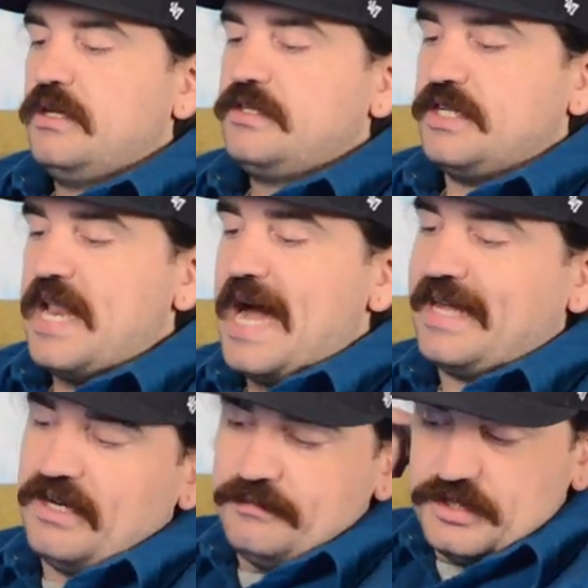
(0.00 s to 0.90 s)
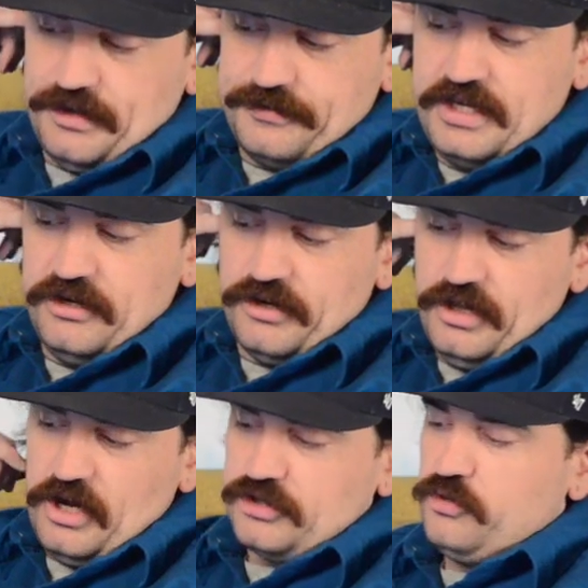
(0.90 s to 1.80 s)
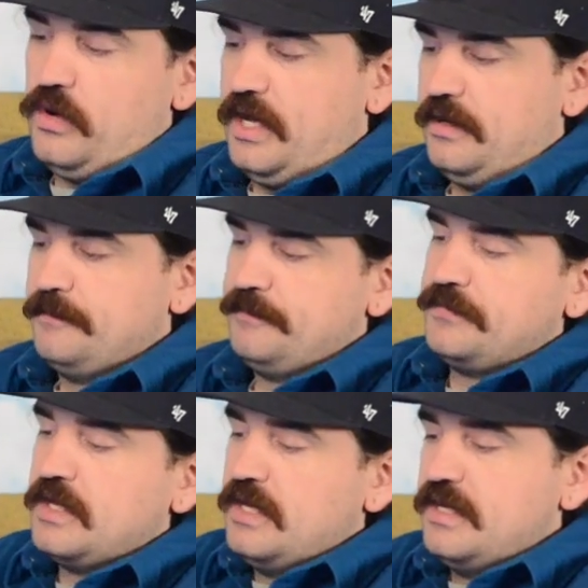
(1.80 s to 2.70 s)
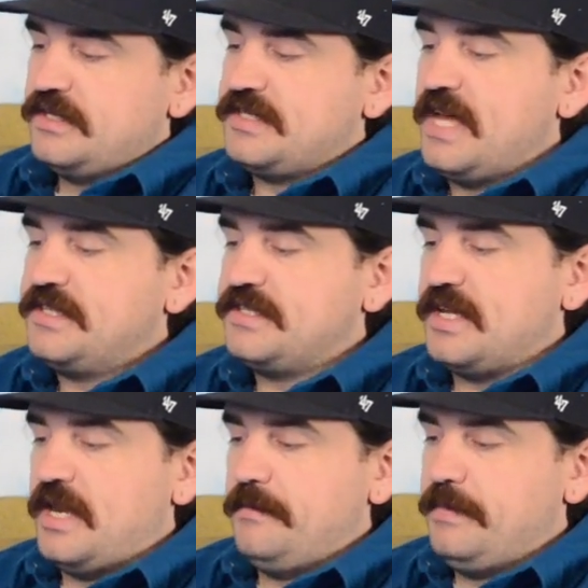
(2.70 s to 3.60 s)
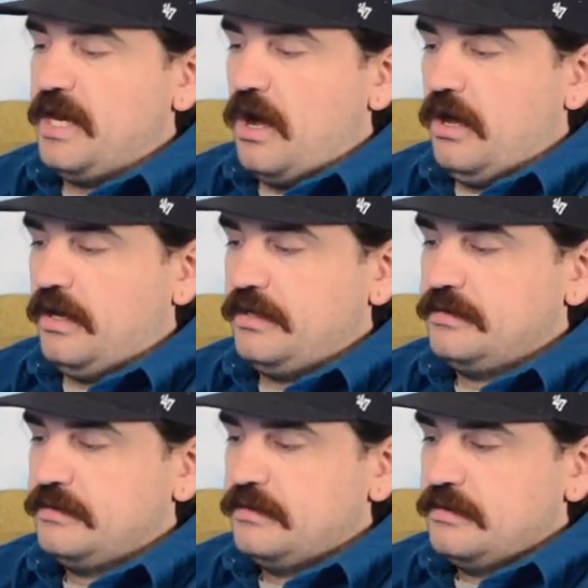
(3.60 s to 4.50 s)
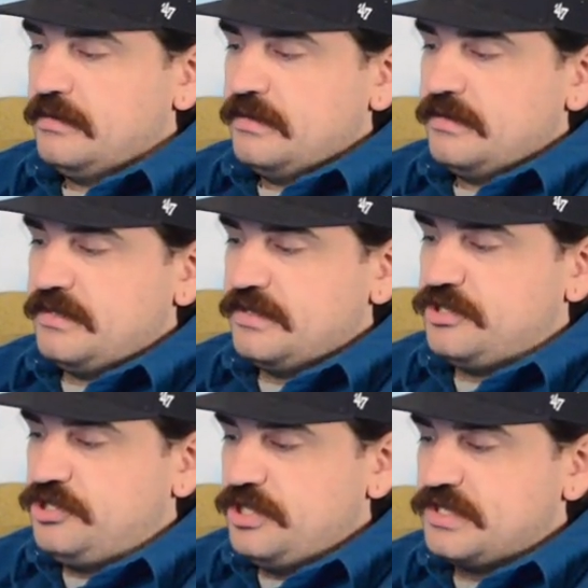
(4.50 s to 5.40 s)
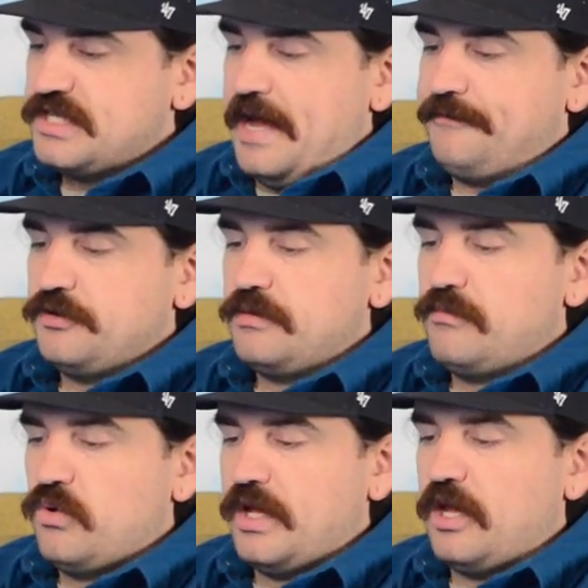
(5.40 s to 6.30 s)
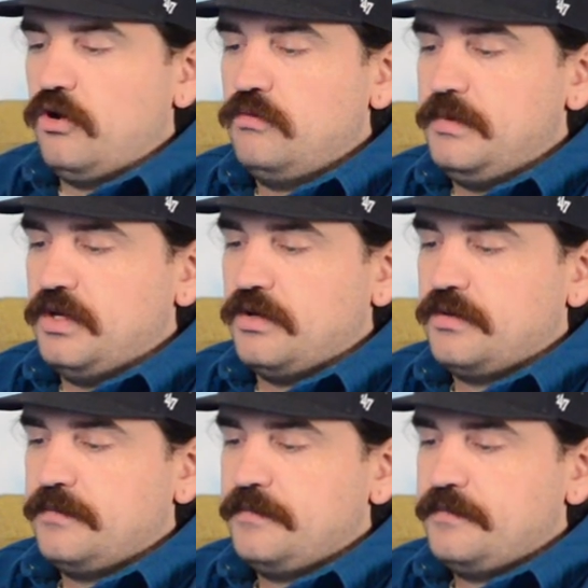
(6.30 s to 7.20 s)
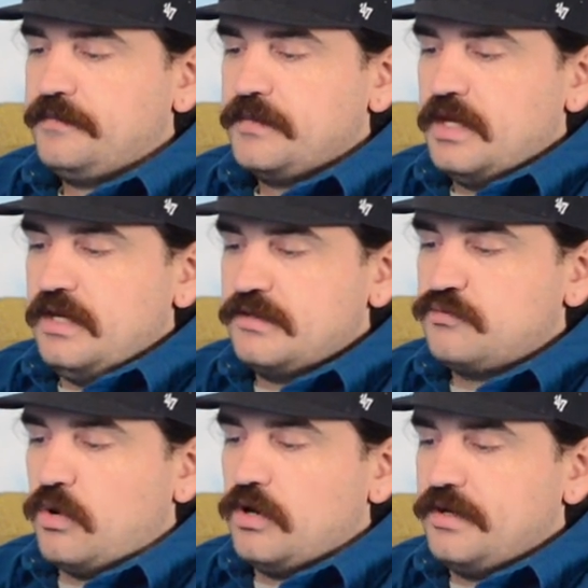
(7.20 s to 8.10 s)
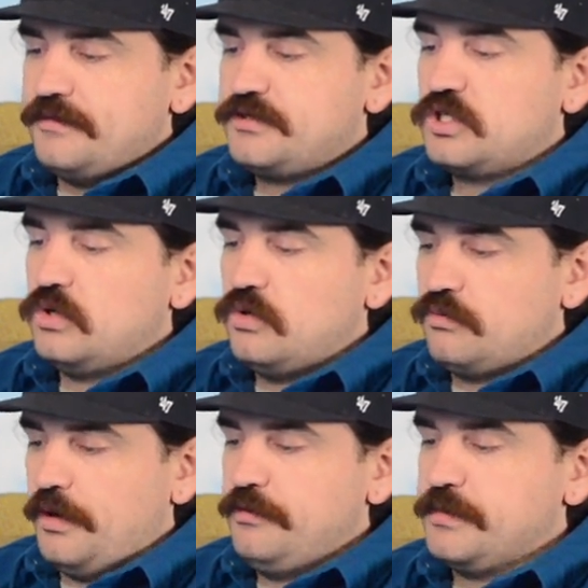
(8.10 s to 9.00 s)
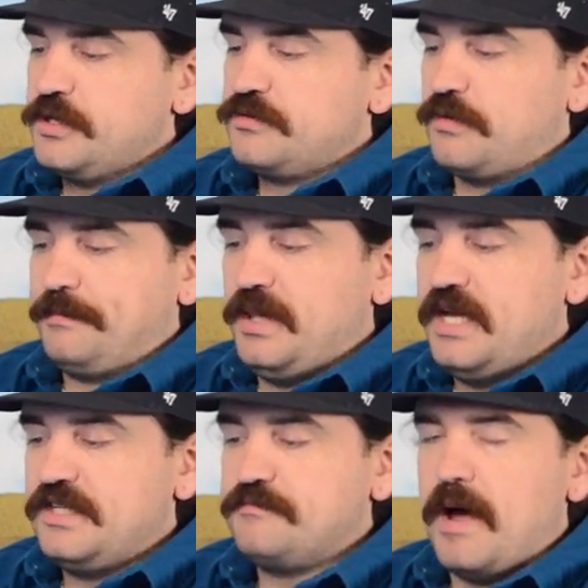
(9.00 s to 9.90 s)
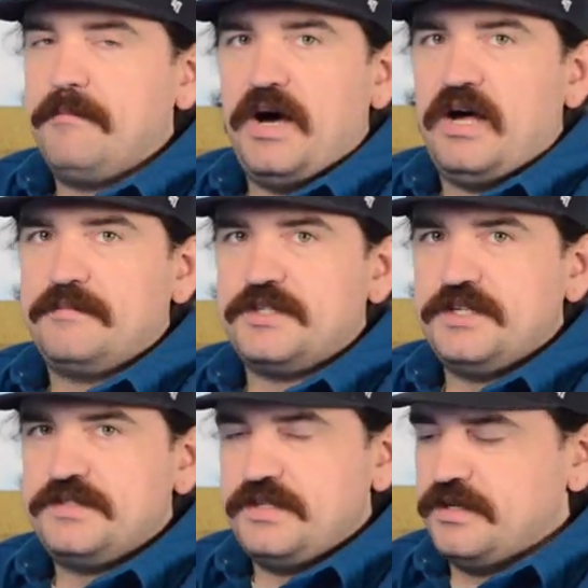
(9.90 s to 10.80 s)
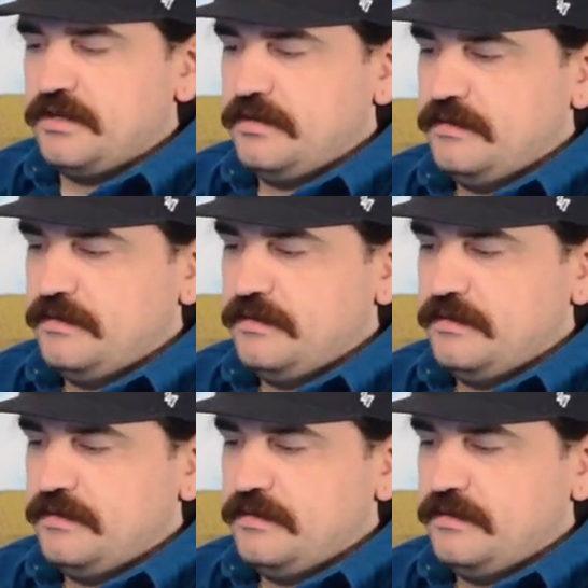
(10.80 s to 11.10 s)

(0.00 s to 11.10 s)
to not get himself killed along the way. His headset had been on since just after the morning oatmeal. His world of school rumors replaced by bombs in his ear.